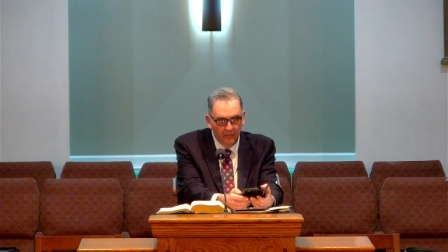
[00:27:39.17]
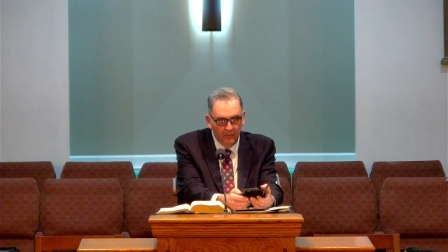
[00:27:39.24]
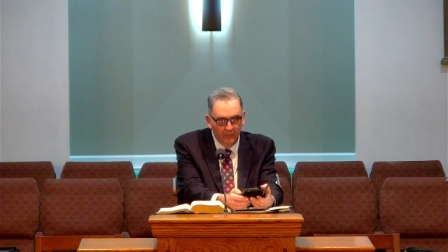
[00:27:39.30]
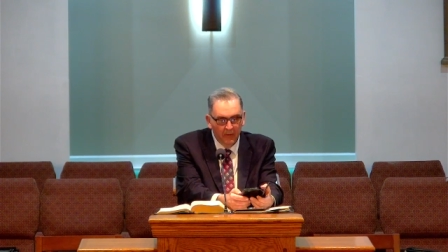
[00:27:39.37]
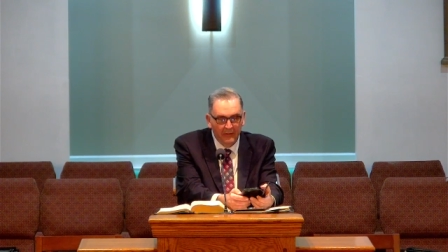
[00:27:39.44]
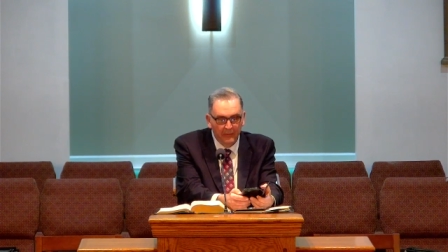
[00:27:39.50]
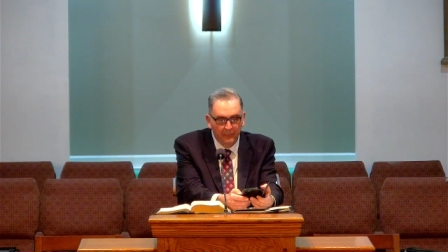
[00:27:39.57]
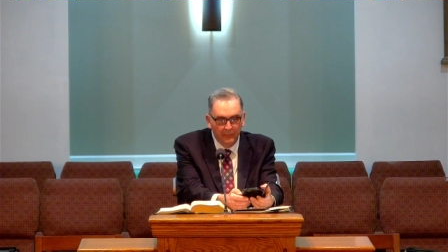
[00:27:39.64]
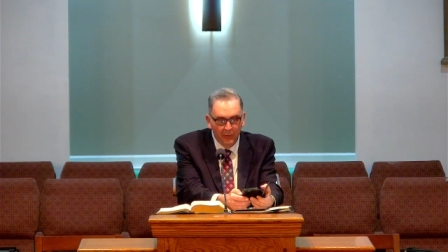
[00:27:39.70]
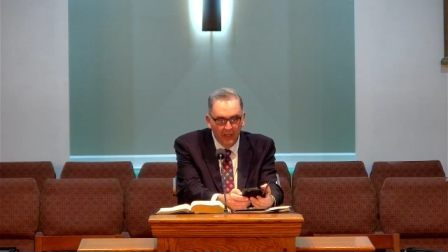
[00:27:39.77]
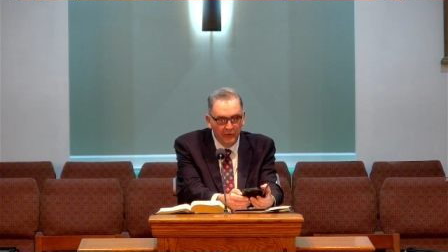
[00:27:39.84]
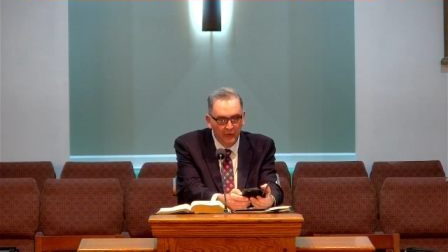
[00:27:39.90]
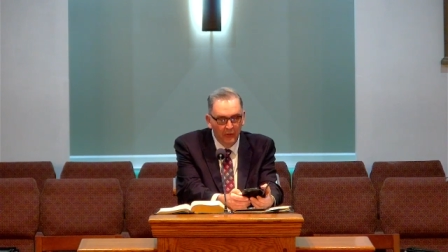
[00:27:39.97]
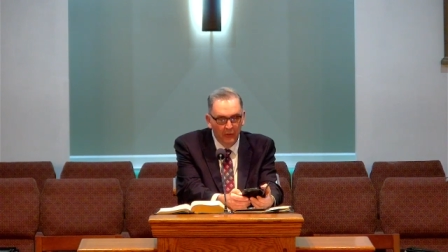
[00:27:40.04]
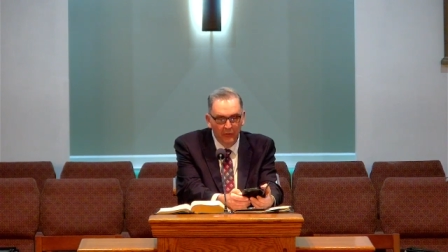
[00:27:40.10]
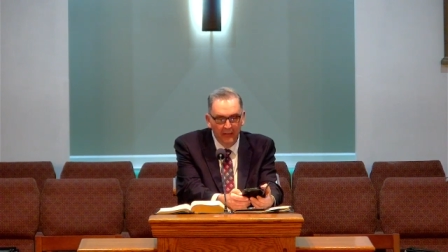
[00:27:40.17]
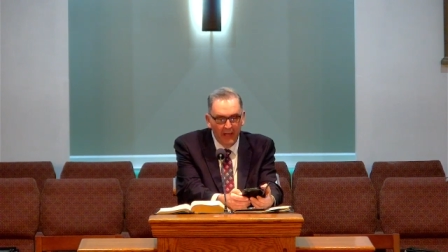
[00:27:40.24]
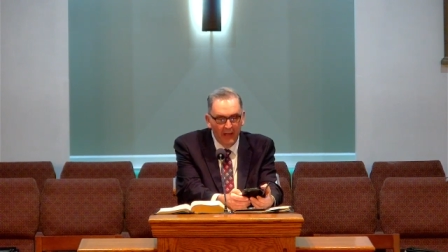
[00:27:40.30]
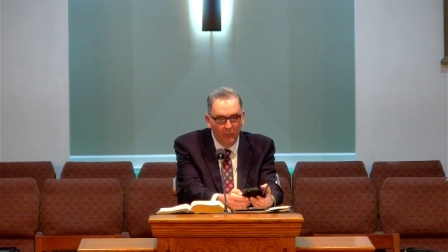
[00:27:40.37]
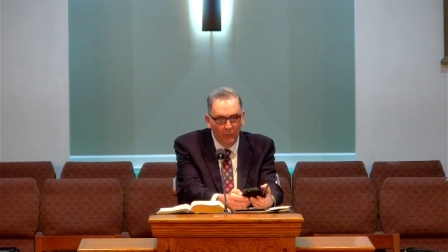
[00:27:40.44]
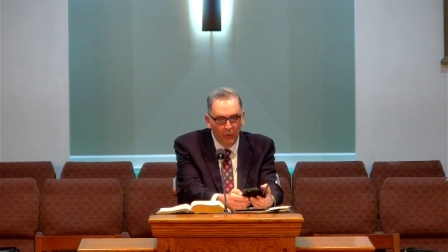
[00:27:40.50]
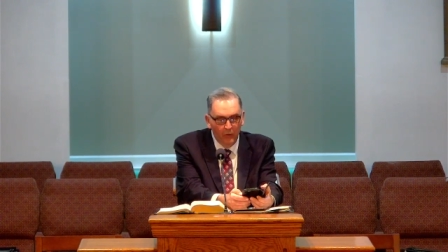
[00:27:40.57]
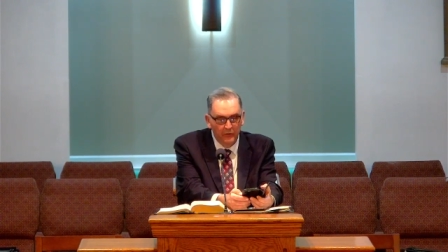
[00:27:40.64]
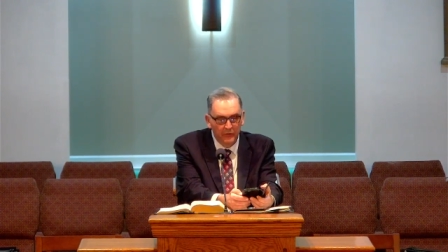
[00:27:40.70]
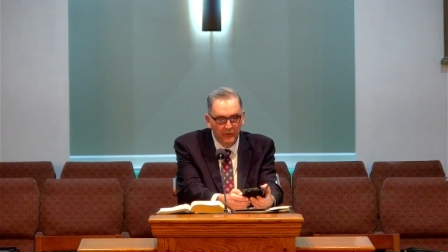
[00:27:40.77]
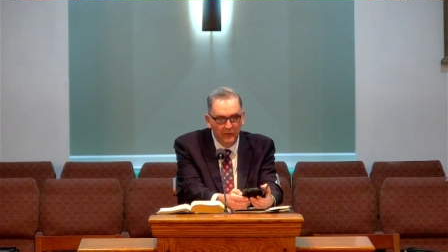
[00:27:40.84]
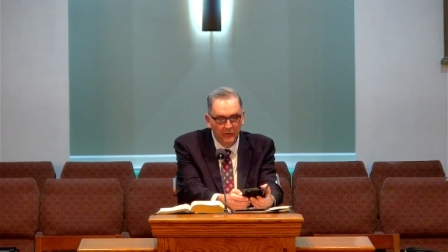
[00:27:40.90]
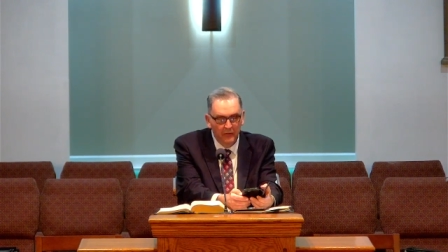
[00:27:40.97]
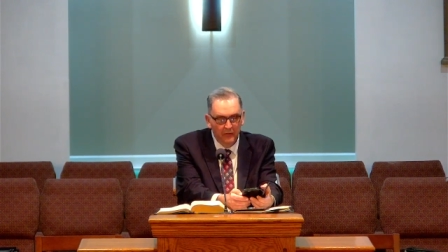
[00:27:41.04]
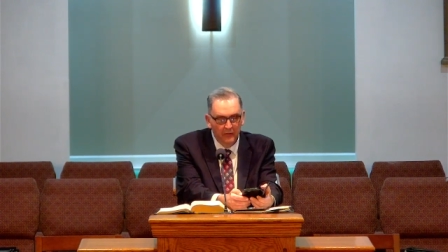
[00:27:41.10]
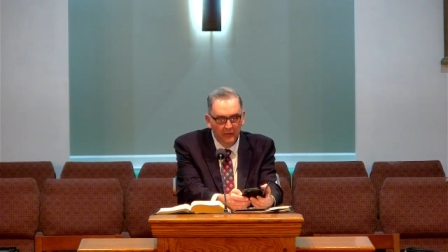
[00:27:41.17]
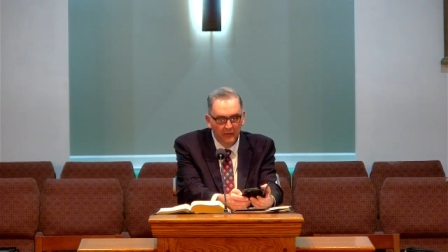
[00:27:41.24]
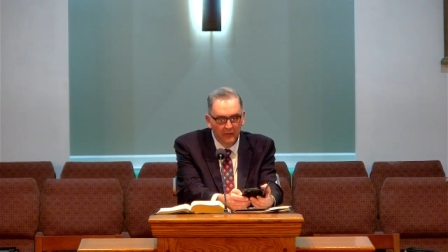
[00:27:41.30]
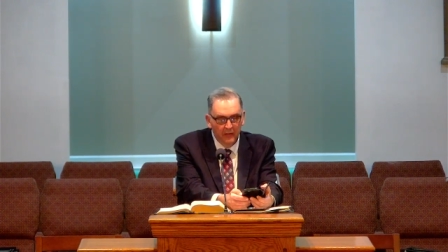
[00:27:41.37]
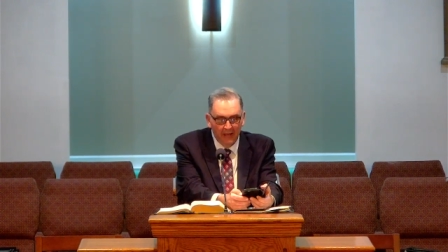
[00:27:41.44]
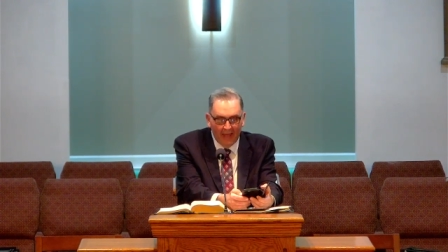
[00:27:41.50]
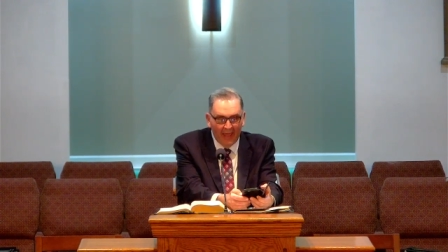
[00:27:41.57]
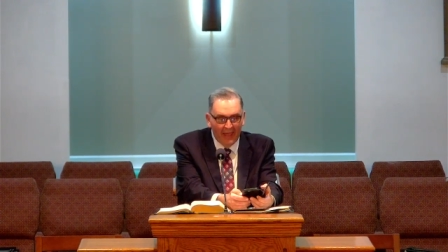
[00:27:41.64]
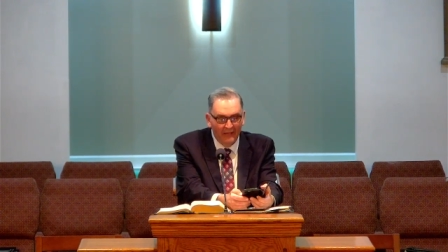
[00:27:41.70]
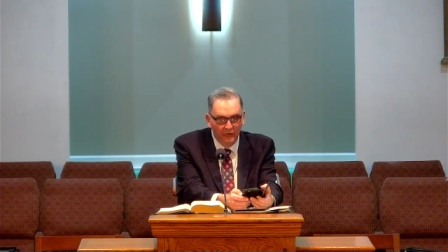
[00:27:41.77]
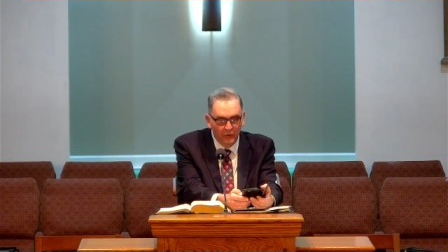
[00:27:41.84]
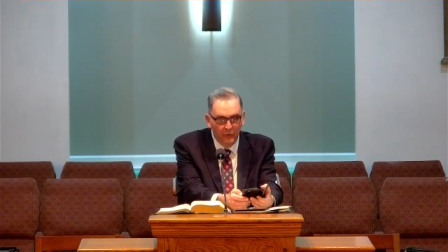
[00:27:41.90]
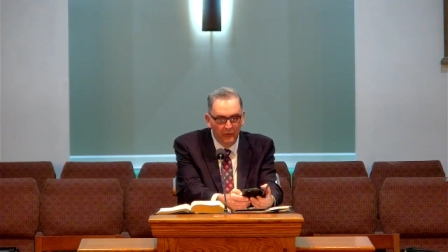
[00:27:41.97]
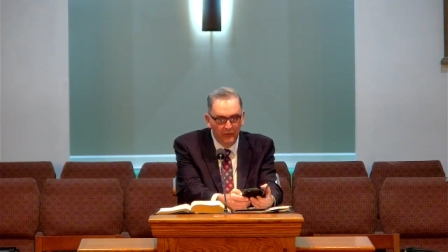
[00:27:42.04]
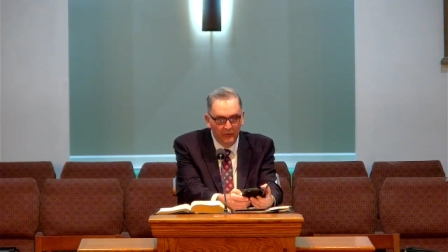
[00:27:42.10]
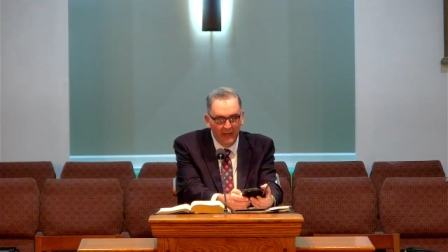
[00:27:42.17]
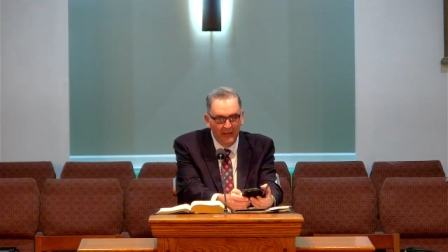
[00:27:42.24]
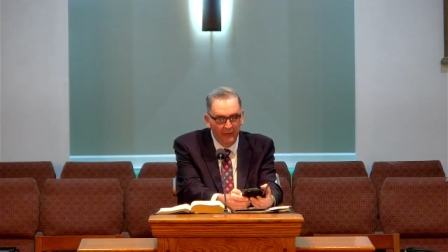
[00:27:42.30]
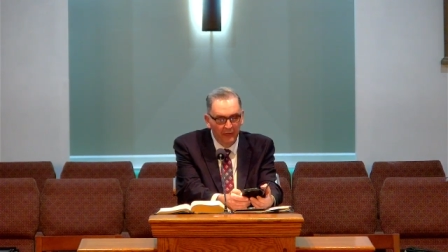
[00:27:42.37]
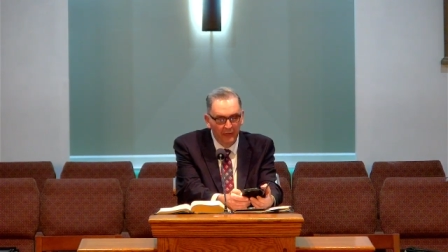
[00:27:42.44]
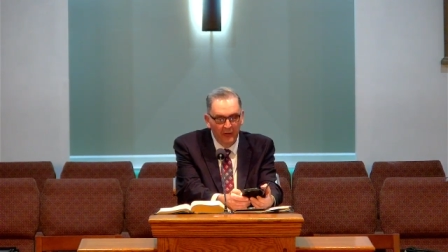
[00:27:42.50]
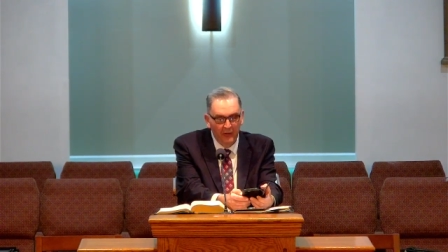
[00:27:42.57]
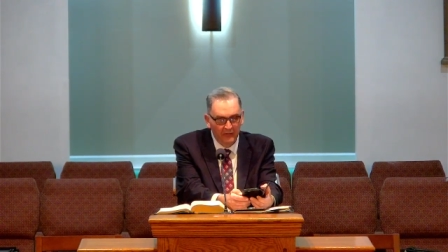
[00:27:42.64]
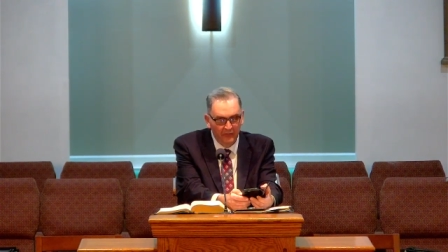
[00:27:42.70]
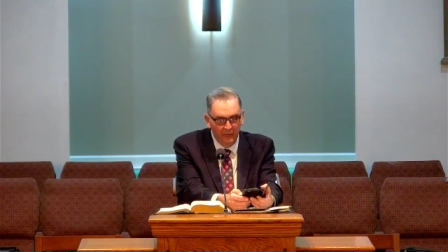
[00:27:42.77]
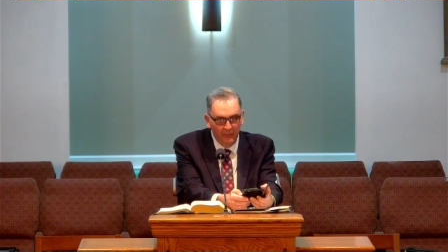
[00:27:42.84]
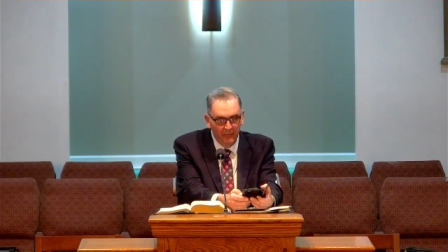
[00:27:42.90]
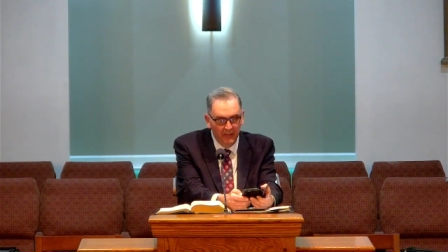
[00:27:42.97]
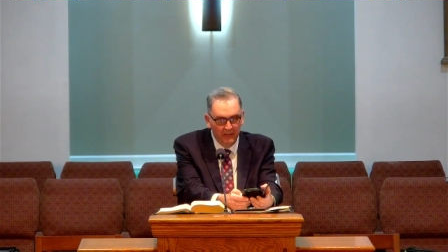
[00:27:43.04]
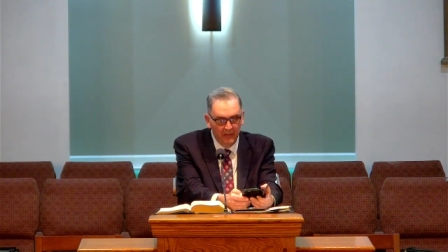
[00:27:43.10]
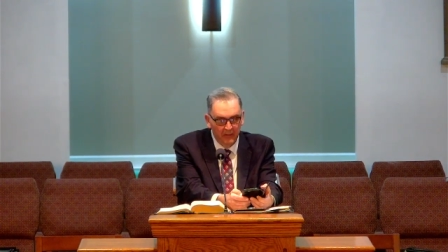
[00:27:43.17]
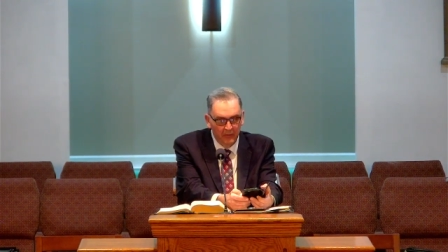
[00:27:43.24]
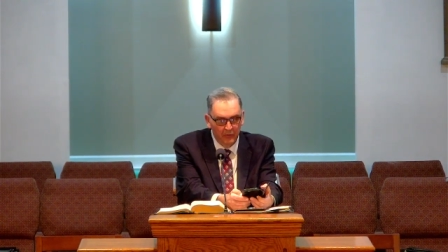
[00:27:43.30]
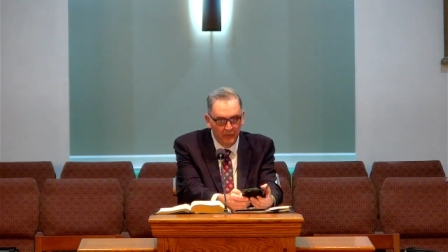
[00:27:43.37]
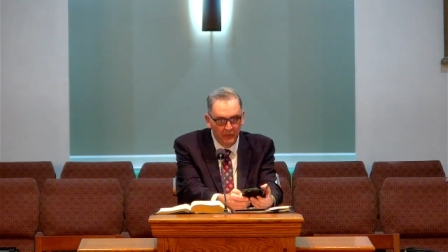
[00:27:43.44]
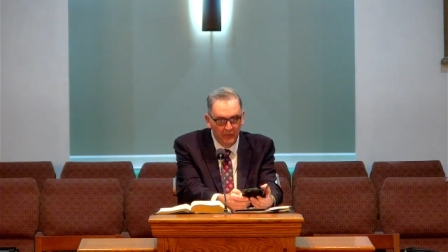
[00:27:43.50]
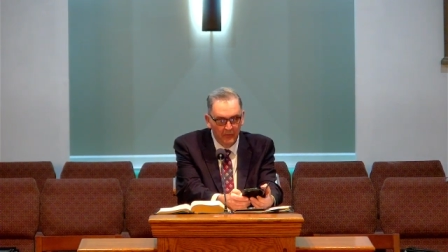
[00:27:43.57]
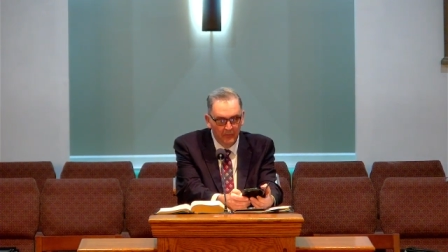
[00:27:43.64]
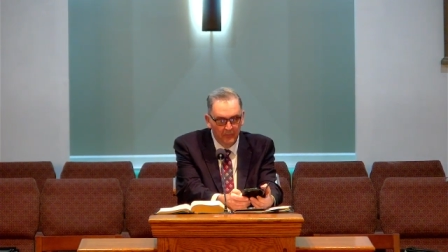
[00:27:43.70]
My depression only got worse, and I had suicidal thoughts for many years.